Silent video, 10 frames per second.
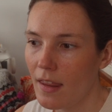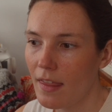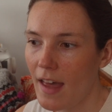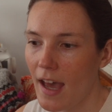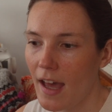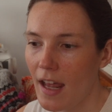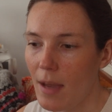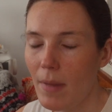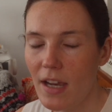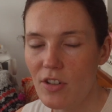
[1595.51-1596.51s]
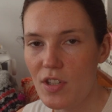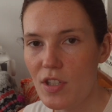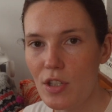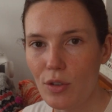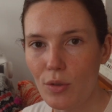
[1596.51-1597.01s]
that I might just
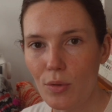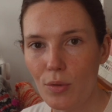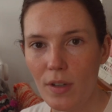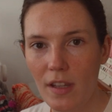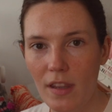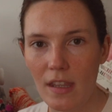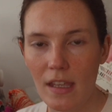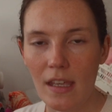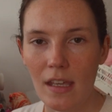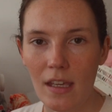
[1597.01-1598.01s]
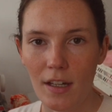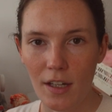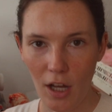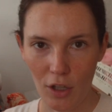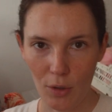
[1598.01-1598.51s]
do the
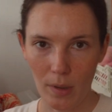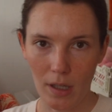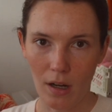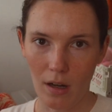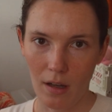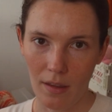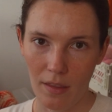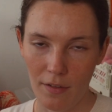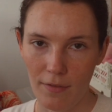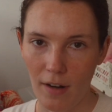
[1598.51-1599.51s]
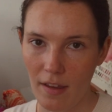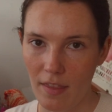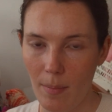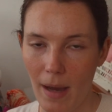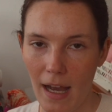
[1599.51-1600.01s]
color work on the front
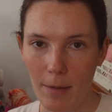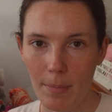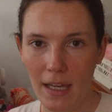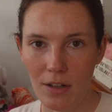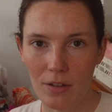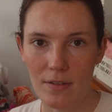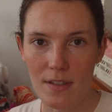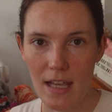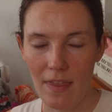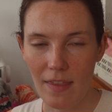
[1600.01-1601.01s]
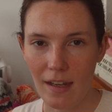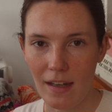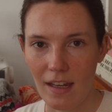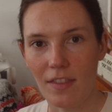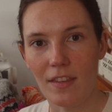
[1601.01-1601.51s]
and the back panels and
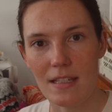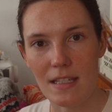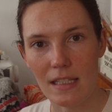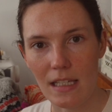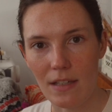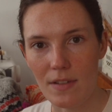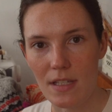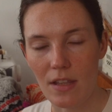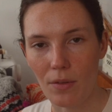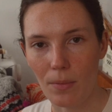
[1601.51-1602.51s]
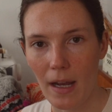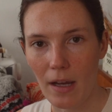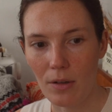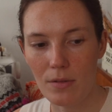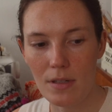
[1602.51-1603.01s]
then knit the sleeves in the
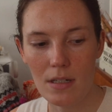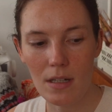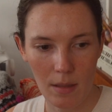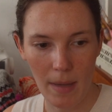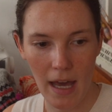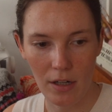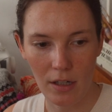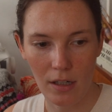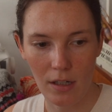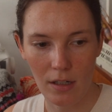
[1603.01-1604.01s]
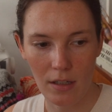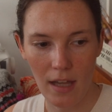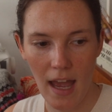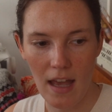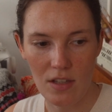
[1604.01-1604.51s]
round. The pattern
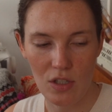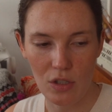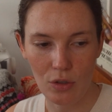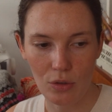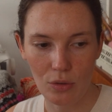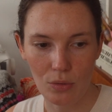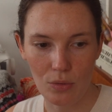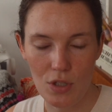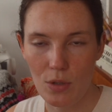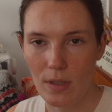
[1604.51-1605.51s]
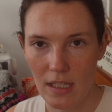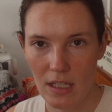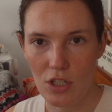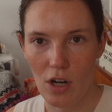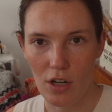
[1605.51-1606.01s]
has you doing
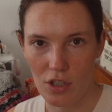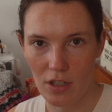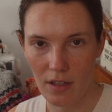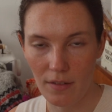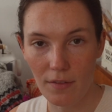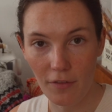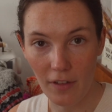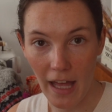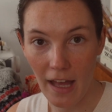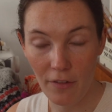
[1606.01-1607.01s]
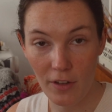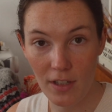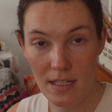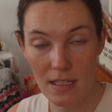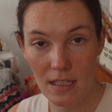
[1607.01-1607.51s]
the intarsia flat for
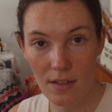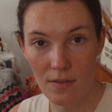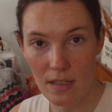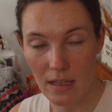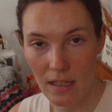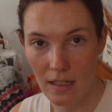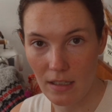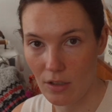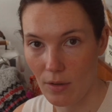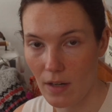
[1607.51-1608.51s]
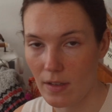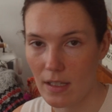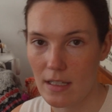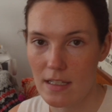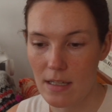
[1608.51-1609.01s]
the sleeves and then, you know,
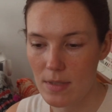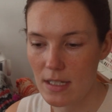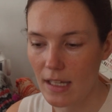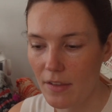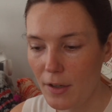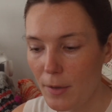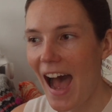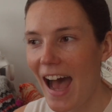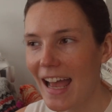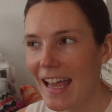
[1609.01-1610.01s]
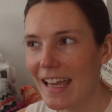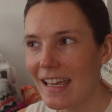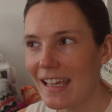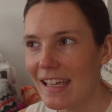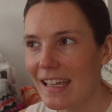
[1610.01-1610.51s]
everything seamed together.
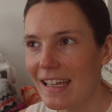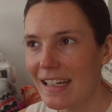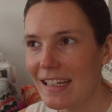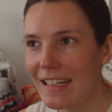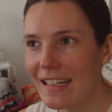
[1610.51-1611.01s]
I